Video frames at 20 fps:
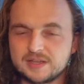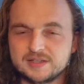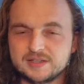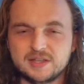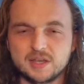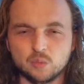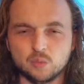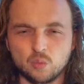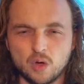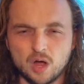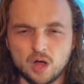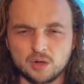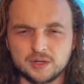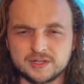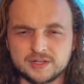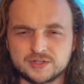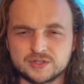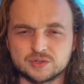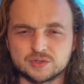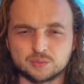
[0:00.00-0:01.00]
is that
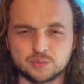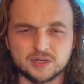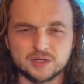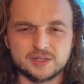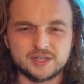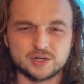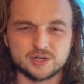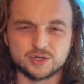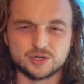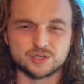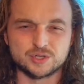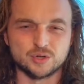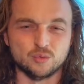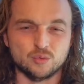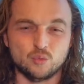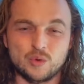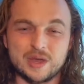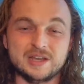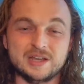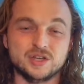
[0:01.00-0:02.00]
wallets really are just a
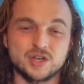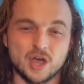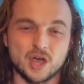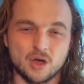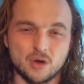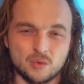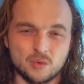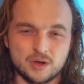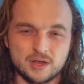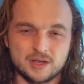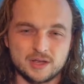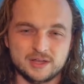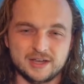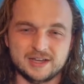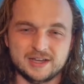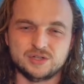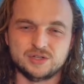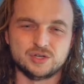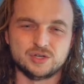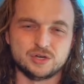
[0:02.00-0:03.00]
window
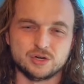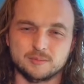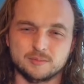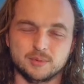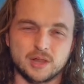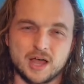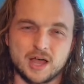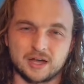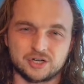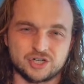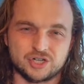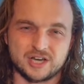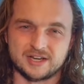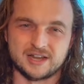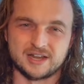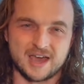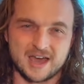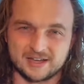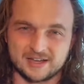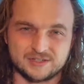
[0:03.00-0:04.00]
into your
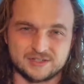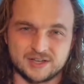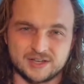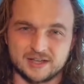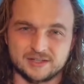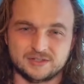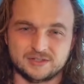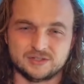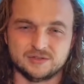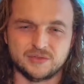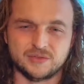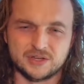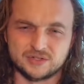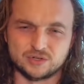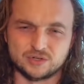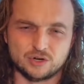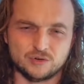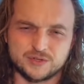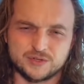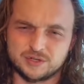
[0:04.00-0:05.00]
blockchain assets. They
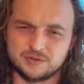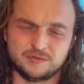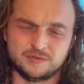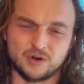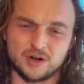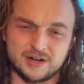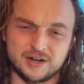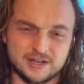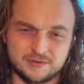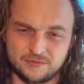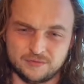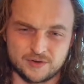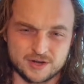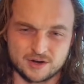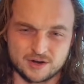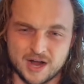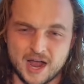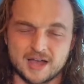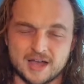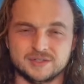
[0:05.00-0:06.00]
serve as a front end for
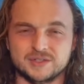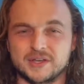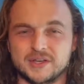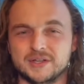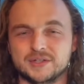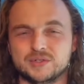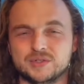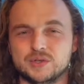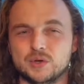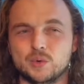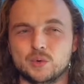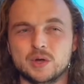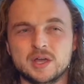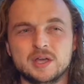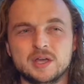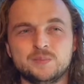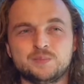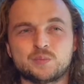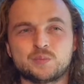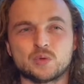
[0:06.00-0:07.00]
your assets. So
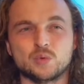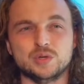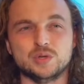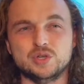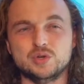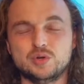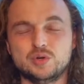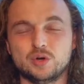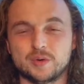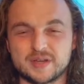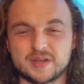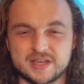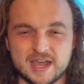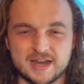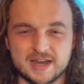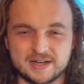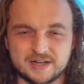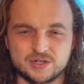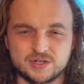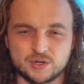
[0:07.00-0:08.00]
when you
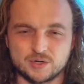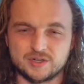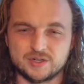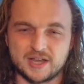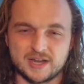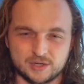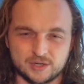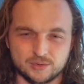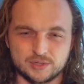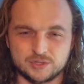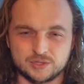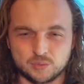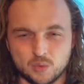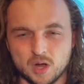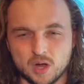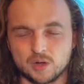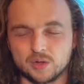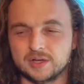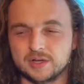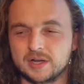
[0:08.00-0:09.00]
created your Daedalus
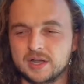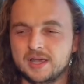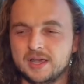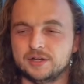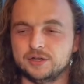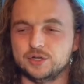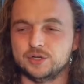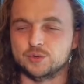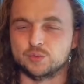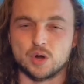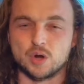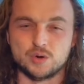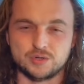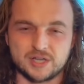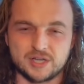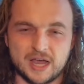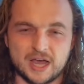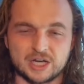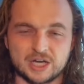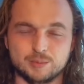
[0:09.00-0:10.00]
wallet, you
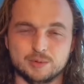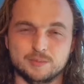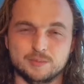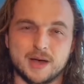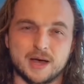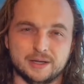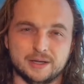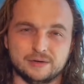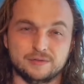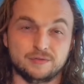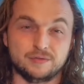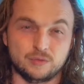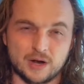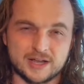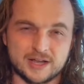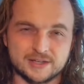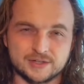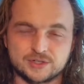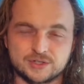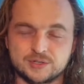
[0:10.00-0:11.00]
wrote down a mnemonic
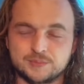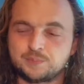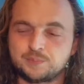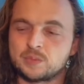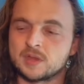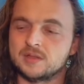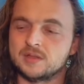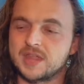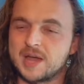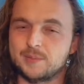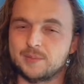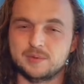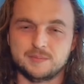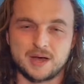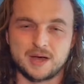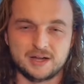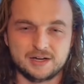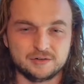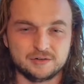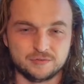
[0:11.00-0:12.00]
phrase. That
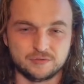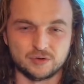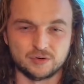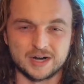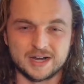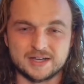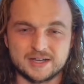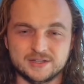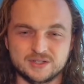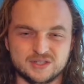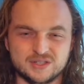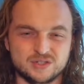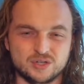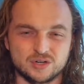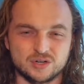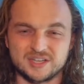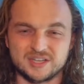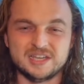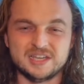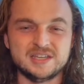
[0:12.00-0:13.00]
mnemonic phrase is
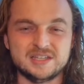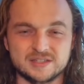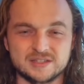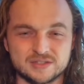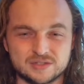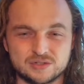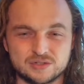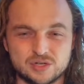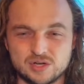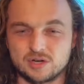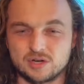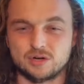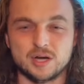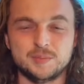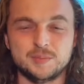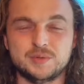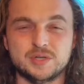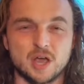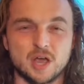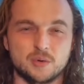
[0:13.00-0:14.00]
your keys to your
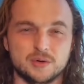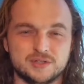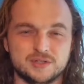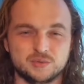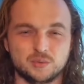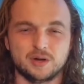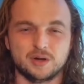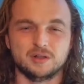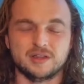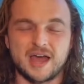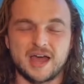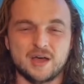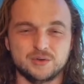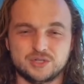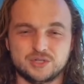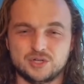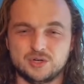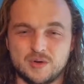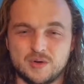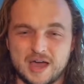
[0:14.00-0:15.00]
crypto. It's what
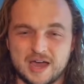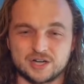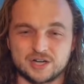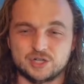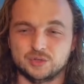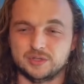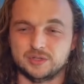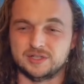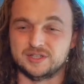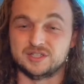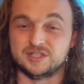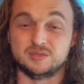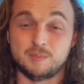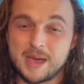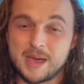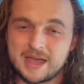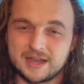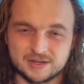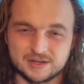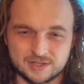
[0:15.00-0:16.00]
allows you to actually
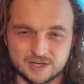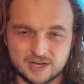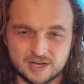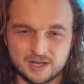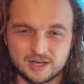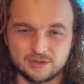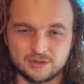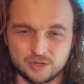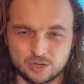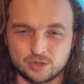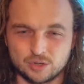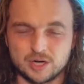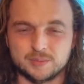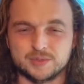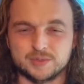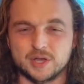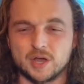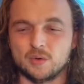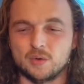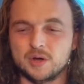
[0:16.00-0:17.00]
spend the
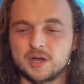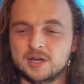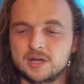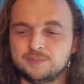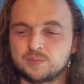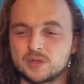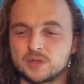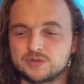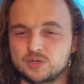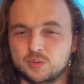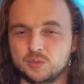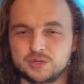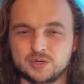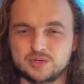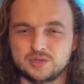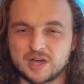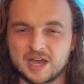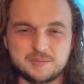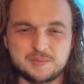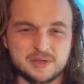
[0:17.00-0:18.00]
crypto. So when
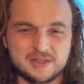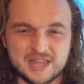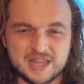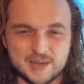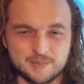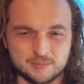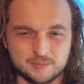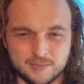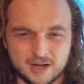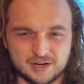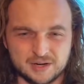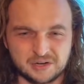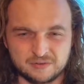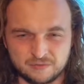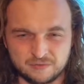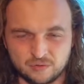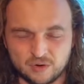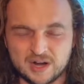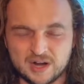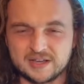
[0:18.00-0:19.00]
you type in that
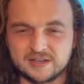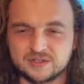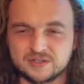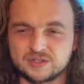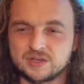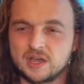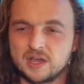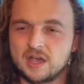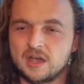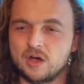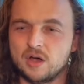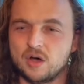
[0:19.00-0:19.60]
mnemonic phrase